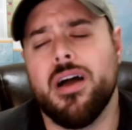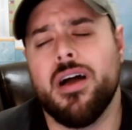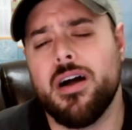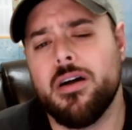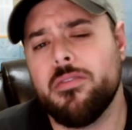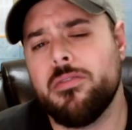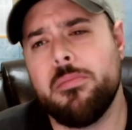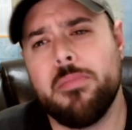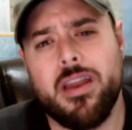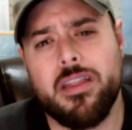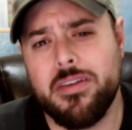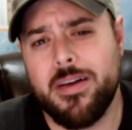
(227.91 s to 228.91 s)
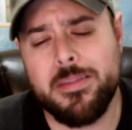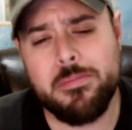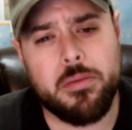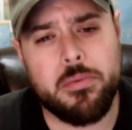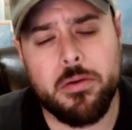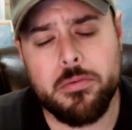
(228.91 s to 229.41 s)
uh, they might have thought that
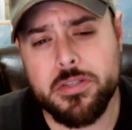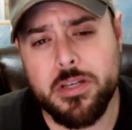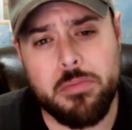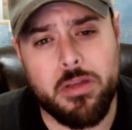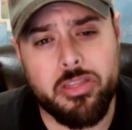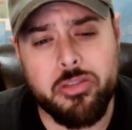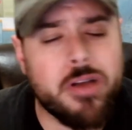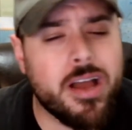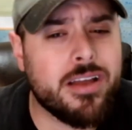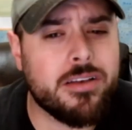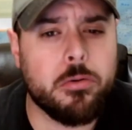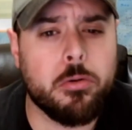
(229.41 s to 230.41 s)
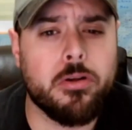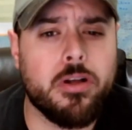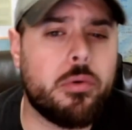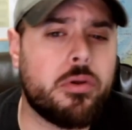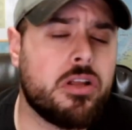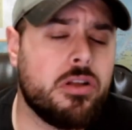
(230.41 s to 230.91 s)
maybe I was going to be a threat, or
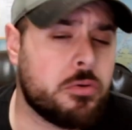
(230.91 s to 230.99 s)
I, would,